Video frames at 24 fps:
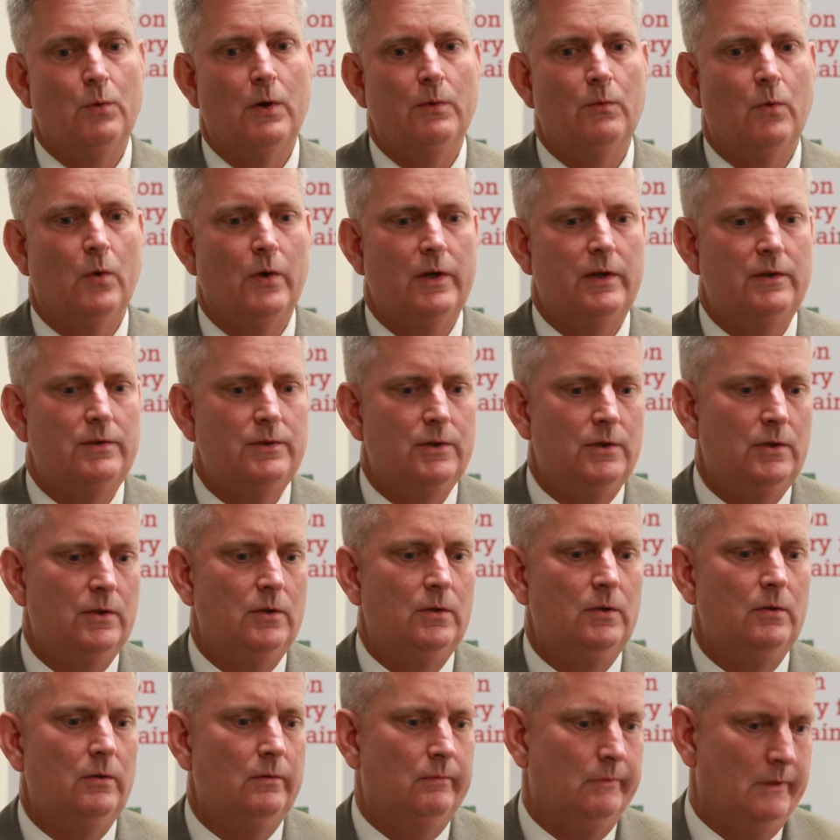someone wanted
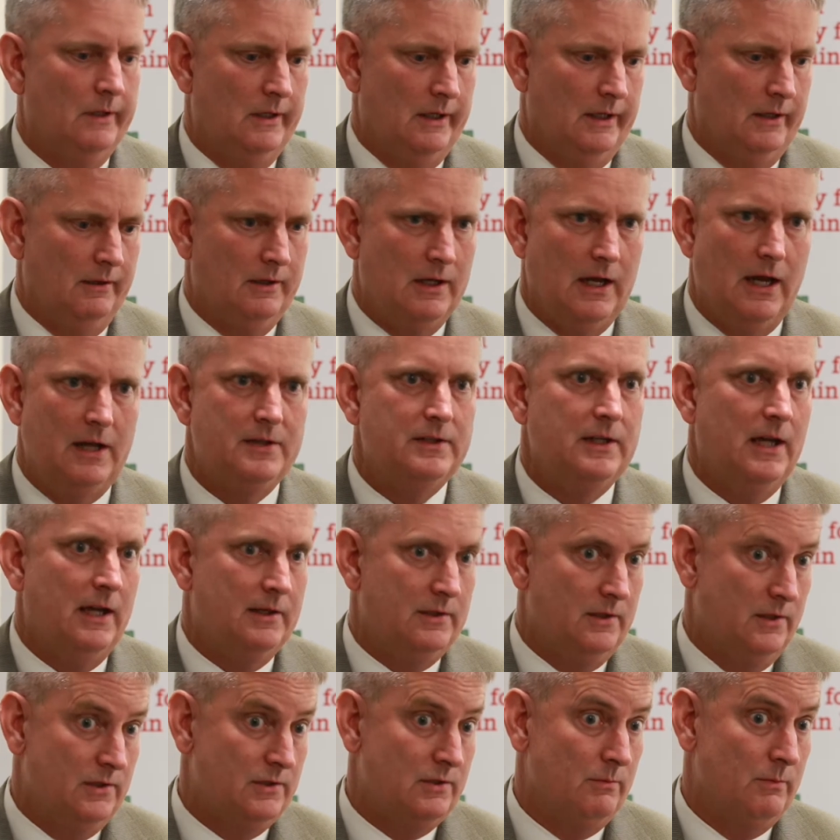to uh,
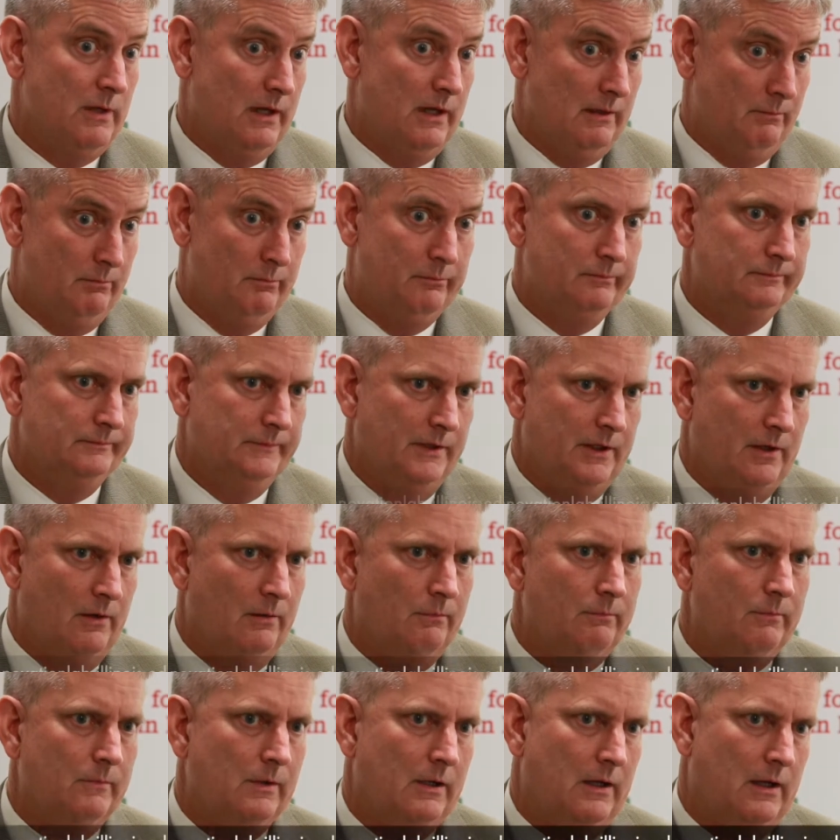contact us about, you
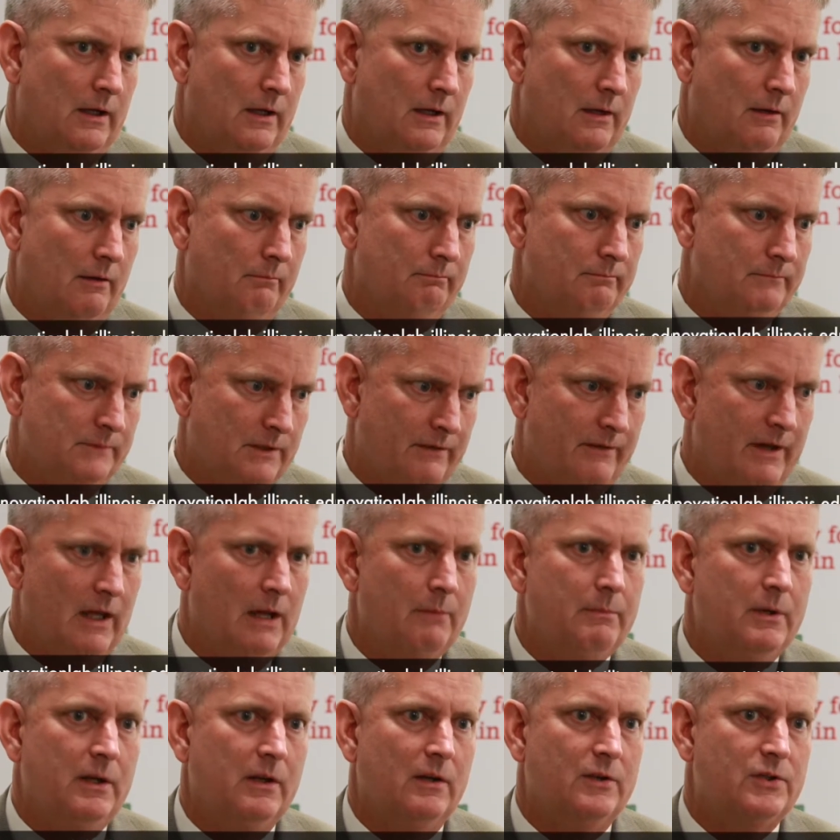know, uh,
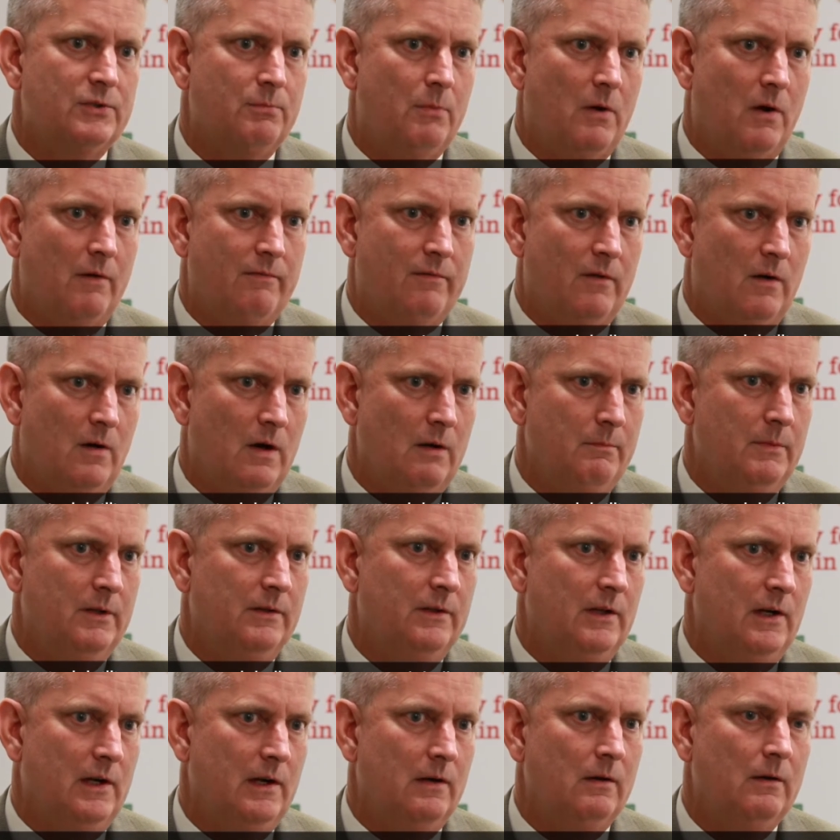developing a smart farm
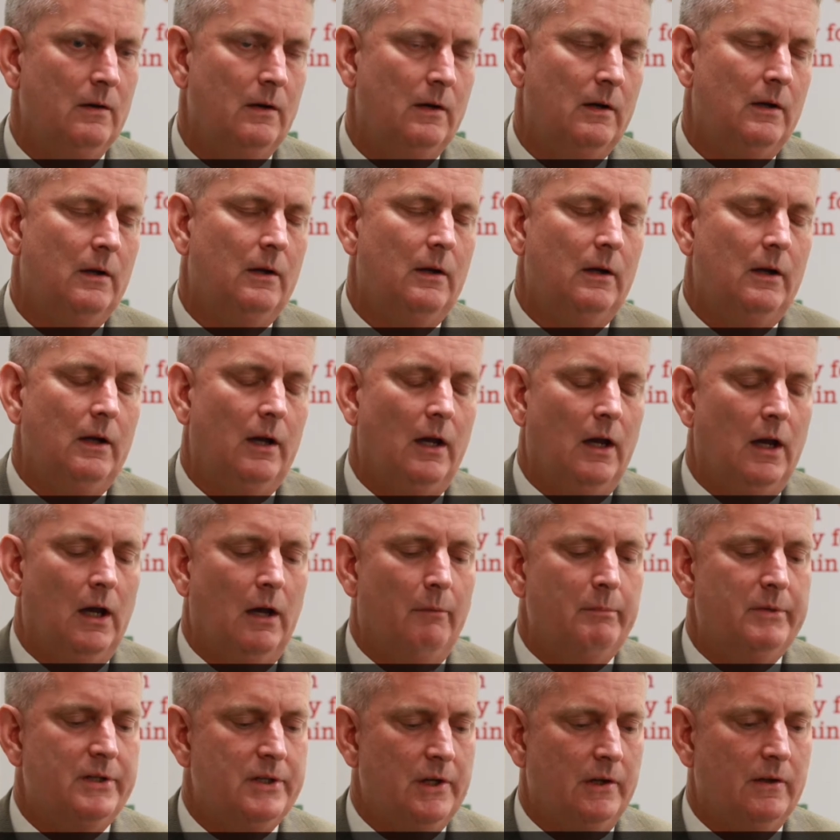in their
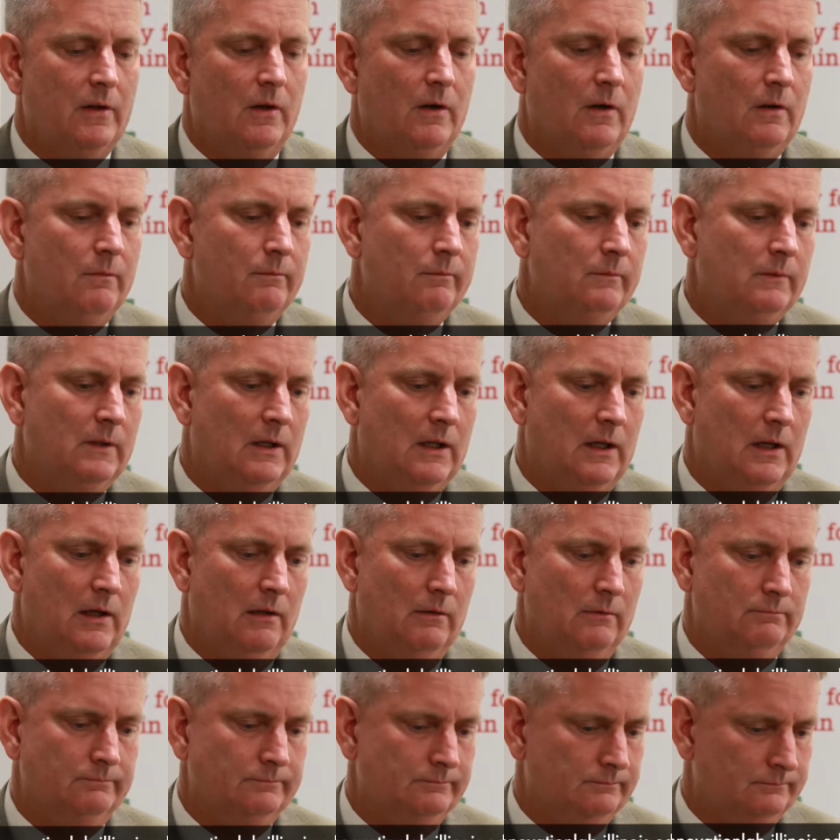uh, particular
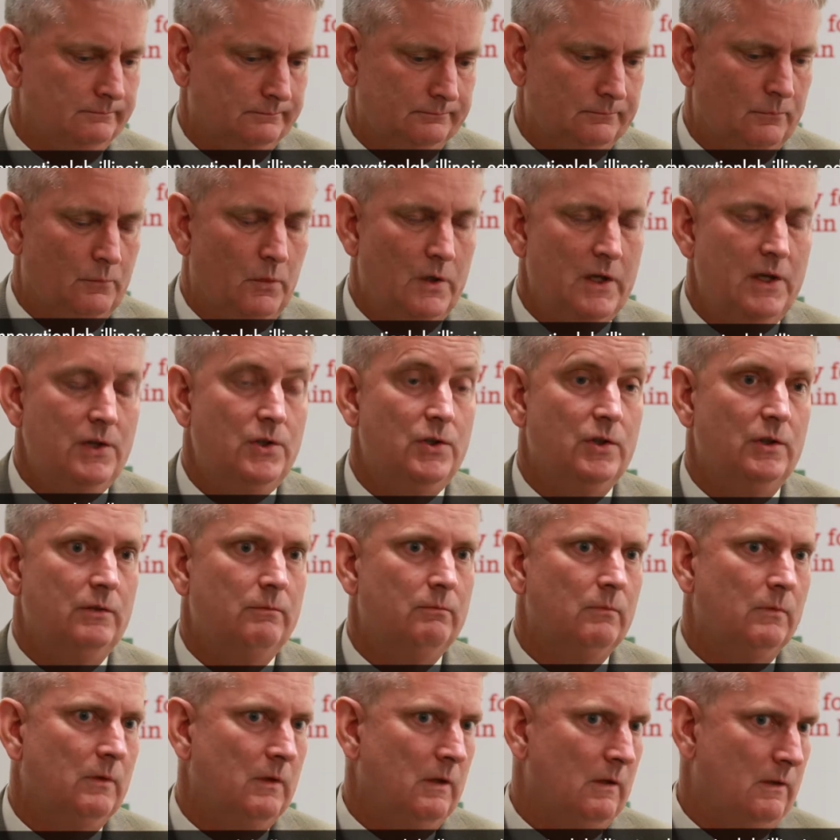uh,
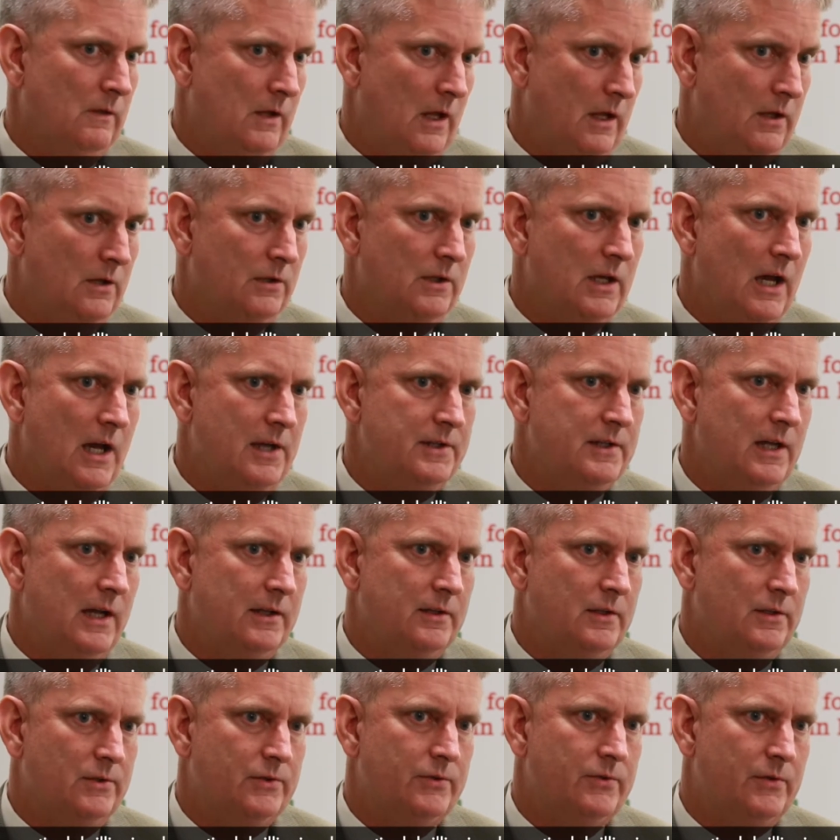region, they could
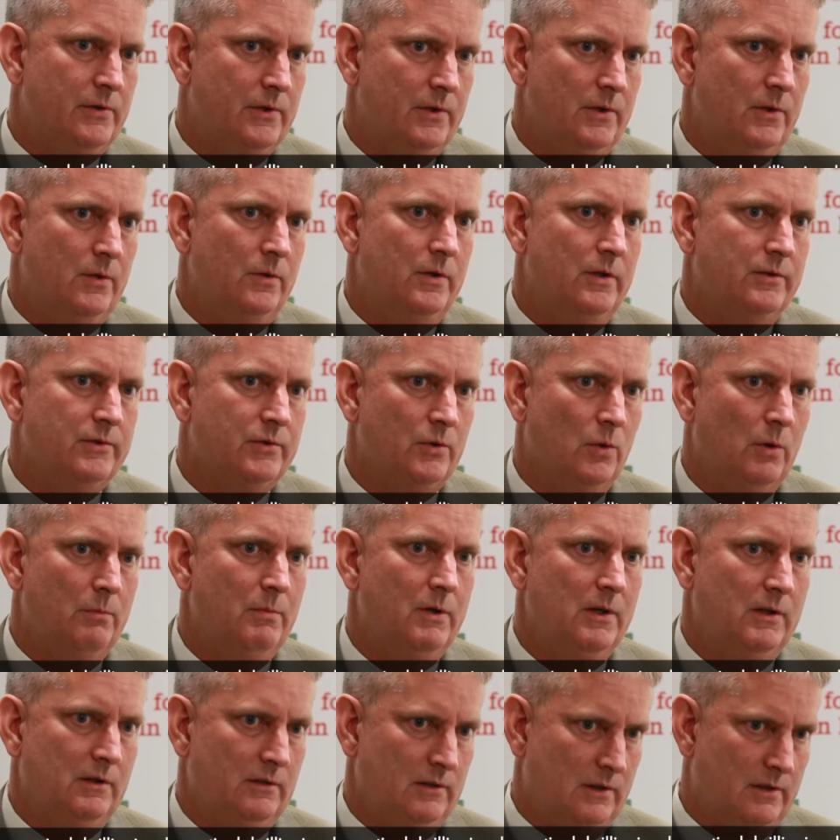contact us through the
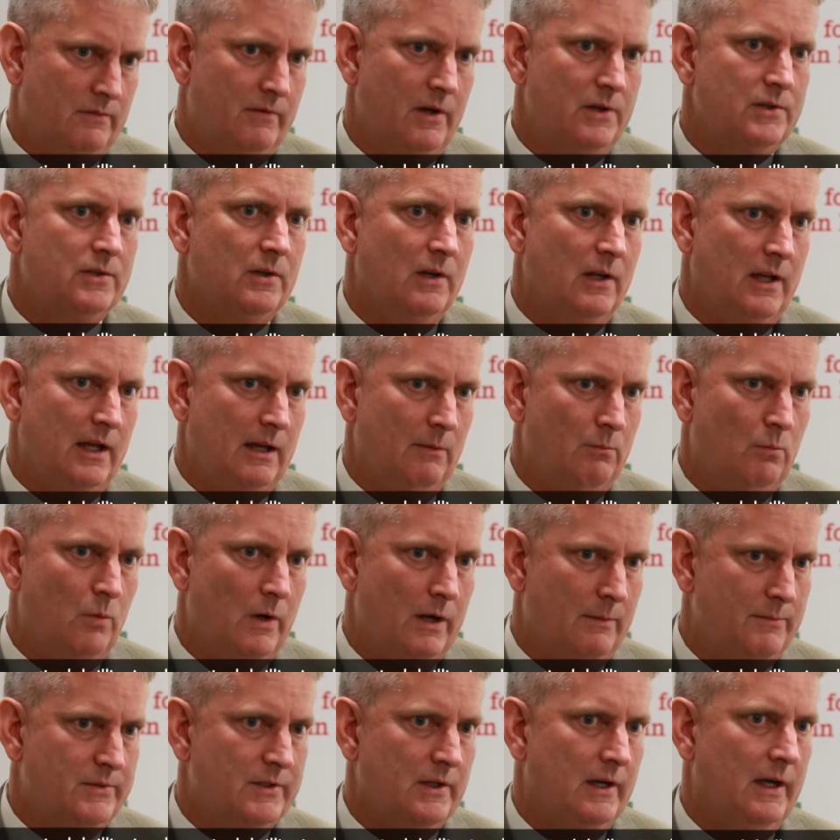Soybean Innovation Lab
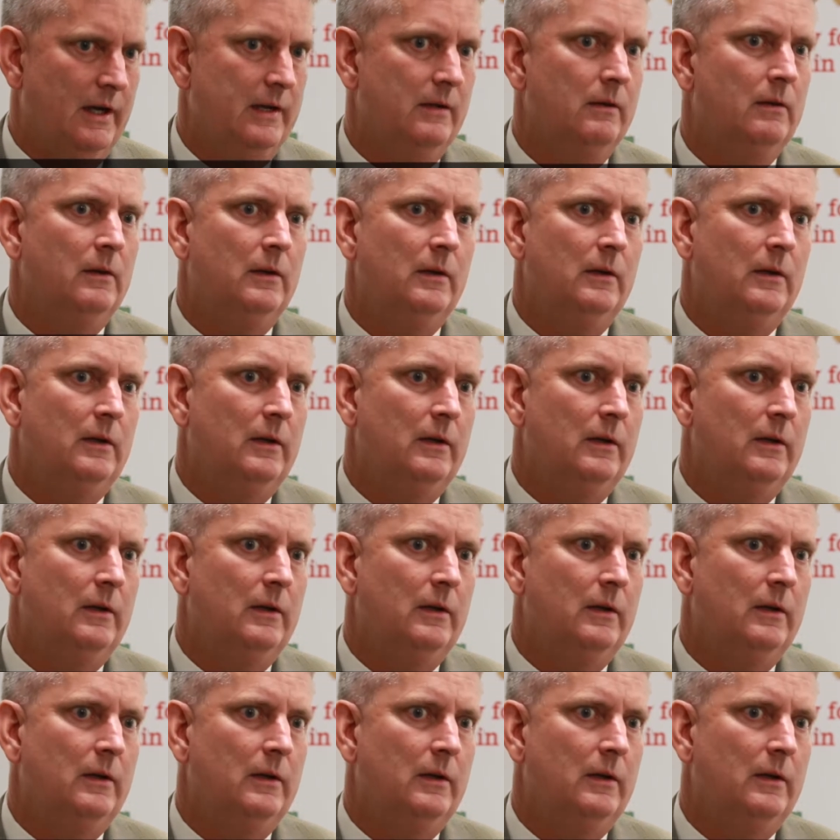website,